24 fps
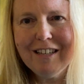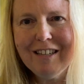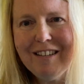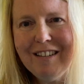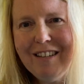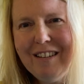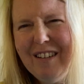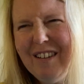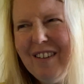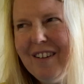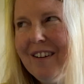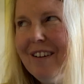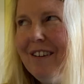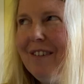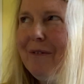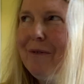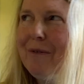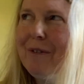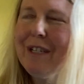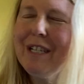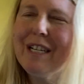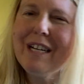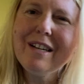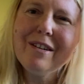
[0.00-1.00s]
it kind of
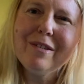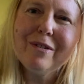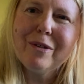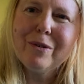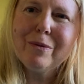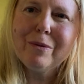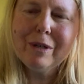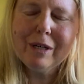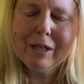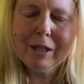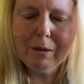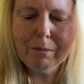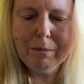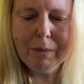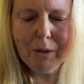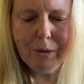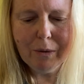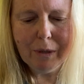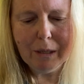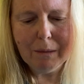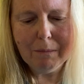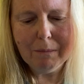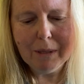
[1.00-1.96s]
looked out onto another building,